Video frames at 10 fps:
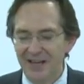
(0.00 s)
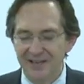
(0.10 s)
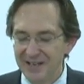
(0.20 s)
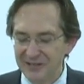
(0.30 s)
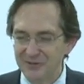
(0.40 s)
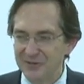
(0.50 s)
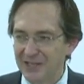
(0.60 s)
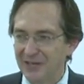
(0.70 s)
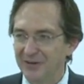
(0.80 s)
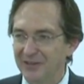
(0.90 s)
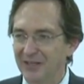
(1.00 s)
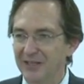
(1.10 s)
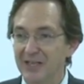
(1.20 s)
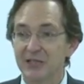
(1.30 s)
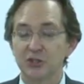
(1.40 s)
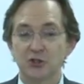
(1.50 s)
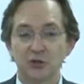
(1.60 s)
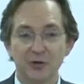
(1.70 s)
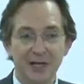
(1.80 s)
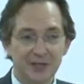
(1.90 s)
uh, nectar is carried in. It's
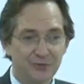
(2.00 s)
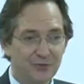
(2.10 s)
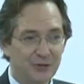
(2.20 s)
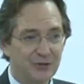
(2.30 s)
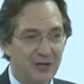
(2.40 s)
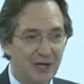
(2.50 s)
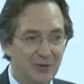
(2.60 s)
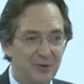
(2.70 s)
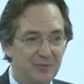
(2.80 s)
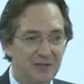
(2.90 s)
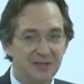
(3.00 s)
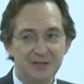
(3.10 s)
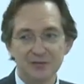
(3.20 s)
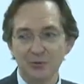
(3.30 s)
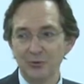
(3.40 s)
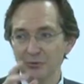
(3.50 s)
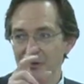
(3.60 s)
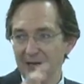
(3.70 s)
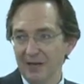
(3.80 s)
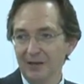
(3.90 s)
transferred to other bees who
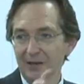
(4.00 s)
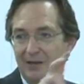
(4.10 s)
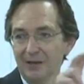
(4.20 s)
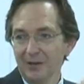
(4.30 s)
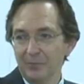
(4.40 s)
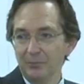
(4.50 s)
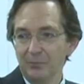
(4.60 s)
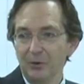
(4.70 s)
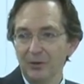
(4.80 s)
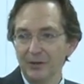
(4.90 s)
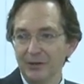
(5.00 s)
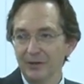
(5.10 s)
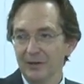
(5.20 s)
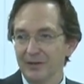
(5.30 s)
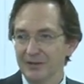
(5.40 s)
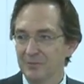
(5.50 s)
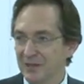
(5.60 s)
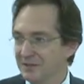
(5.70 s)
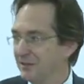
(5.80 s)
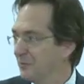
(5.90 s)
then put, it's
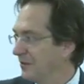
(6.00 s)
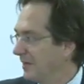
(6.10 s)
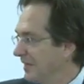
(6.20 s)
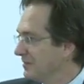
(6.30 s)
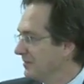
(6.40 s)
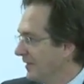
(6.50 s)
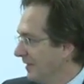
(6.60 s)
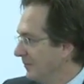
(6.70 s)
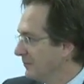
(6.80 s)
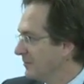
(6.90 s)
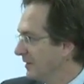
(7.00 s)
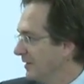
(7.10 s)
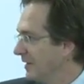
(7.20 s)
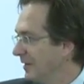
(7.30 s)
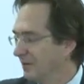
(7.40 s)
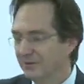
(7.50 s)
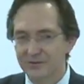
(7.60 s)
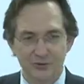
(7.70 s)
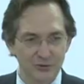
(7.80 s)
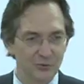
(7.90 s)
mixed in with enzymes and then
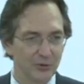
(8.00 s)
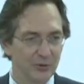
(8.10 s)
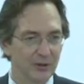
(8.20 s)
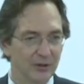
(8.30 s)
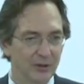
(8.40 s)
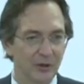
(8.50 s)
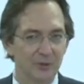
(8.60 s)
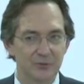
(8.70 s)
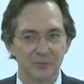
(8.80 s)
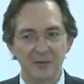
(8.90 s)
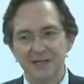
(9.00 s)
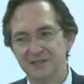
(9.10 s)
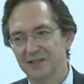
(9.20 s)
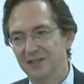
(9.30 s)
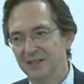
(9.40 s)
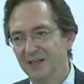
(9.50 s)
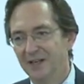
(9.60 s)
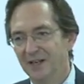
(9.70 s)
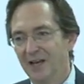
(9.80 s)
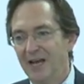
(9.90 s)
stored in the comb. So basically,
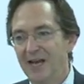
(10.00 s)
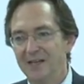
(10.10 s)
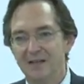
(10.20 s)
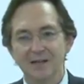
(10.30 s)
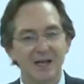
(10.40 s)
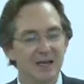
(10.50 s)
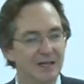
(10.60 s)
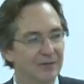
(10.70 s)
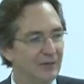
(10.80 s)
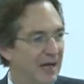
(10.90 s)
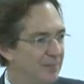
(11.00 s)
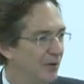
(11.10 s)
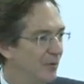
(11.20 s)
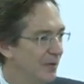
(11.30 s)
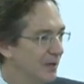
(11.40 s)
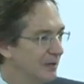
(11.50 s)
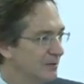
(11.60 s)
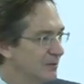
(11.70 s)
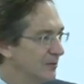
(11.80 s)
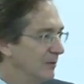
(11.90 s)
and then they flap their
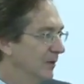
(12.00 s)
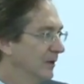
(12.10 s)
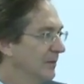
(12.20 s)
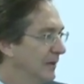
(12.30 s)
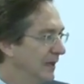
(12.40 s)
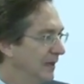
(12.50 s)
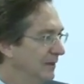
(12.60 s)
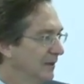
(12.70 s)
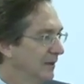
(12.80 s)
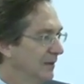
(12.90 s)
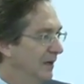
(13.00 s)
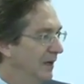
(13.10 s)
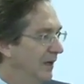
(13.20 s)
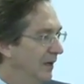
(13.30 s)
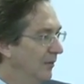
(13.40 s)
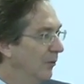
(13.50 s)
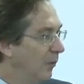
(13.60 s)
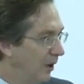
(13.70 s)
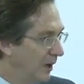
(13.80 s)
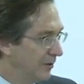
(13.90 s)
wings to eliminate uh, the
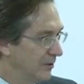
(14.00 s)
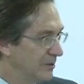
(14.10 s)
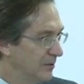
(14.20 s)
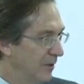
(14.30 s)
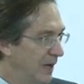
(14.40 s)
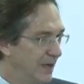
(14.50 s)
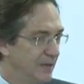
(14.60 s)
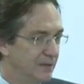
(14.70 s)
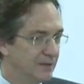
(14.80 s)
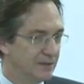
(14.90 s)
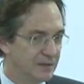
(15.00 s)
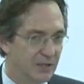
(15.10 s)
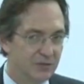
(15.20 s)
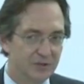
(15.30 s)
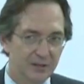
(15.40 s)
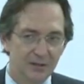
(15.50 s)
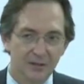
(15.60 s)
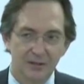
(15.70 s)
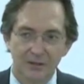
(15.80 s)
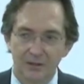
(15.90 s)
water. So honey is
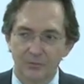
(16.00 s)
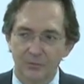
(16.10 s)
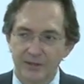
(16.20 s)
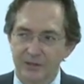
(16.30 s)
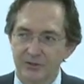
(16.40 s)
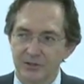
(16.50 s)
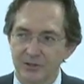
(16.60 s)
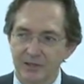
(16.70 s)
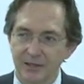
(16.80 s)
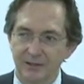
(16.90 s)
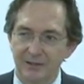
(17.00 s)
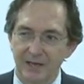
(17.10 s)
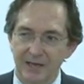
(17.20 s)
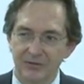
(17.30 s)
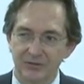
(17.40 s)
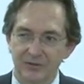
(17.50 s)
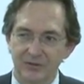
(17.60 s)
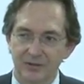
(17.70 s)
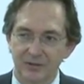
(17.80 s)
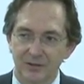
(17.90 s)
essentially regurgitated
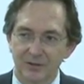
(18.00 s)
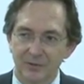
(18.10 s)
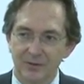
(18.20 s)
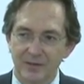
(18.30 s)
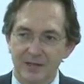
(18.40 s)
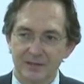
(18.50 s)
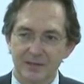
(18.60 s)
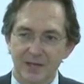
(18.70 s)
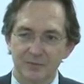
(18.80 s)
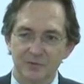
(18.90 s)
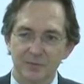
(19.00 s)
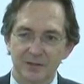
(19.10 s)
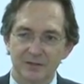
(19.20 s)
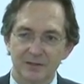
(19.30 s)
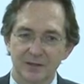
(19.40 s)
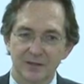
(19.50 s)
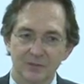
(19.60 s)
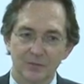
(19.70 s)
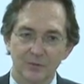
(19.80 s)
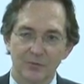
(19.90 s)
nectar with enzymes mixed
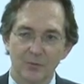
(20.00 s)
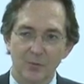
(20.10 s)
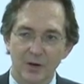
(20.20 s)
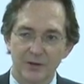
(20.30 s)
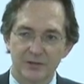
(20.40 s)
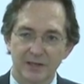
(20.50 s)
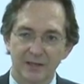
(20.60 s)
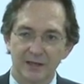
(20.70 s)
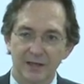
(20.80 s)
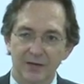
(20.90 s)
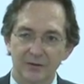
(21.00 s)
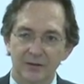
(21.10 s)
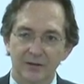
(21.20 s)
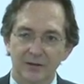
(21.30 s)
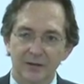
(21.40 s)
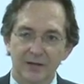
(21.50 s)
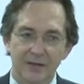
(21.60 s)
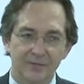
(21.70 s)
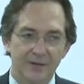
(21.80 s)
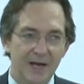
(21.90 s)
in with the water taken out. Now
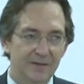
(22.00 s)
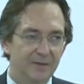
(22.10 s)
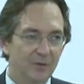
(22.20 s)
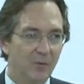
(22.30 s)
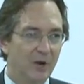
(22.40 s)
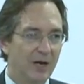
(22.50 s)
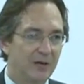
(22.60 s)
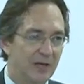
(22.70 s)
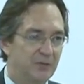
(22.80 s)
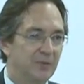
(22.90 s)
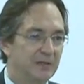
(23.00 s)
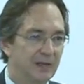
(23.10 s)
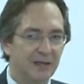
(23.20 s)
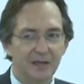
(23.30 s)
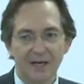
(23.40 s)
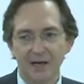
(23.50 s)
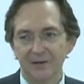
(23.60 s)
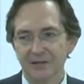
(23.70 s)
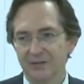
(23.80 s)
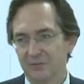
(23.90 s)
the fact that the water has been taken
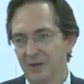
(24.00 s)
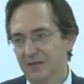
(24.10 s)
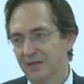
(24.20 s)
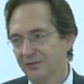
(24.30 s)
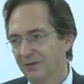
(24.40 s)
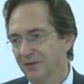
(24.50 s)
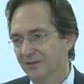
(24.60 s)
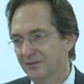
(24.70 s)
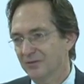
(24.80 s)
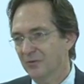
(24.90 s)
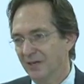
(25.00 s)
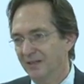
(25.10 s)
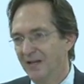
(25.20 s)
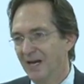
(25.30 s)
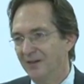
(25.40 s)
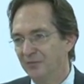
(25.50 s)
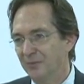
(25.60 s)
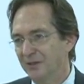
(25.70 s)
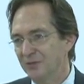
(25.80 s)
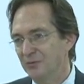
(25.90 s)
out is what gives it its great life
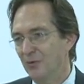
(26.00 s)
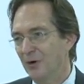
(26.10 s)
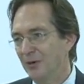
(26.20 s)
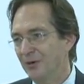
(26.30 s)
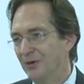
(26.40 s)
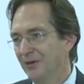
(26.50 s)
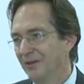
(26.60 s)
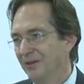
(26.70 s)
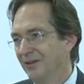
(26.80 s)
because water